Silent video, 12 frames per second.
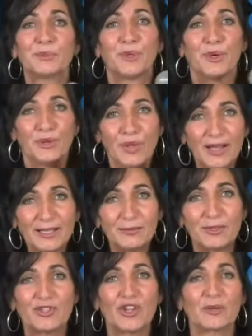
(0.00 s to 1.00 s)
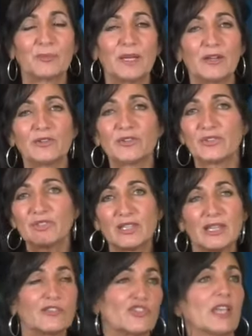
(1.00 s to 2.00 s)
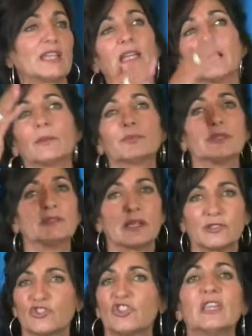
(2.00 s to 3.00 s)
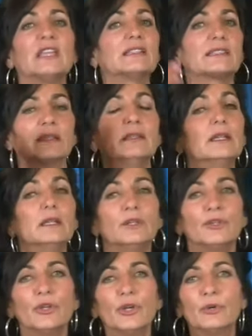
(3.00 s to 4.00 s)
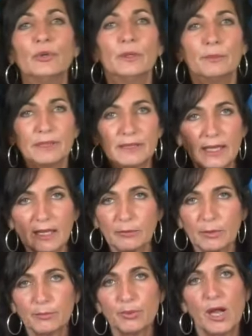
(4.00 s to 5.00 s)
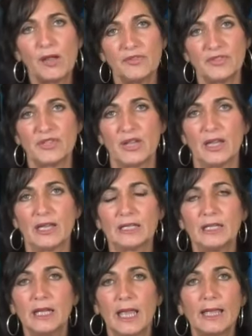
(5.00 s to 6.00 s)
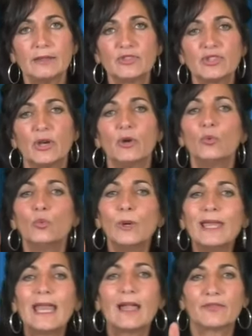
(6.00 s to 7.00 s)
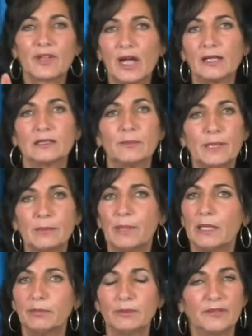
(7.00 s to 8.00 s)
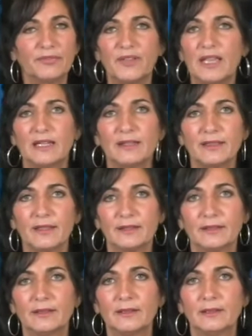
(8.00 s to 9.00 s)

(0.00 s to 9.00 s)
We're aligned with Chuck Pierce and Cindy Jacobs and Dutch Sheets and, you know, but they have been prophesying, and so we have got to be people of faith.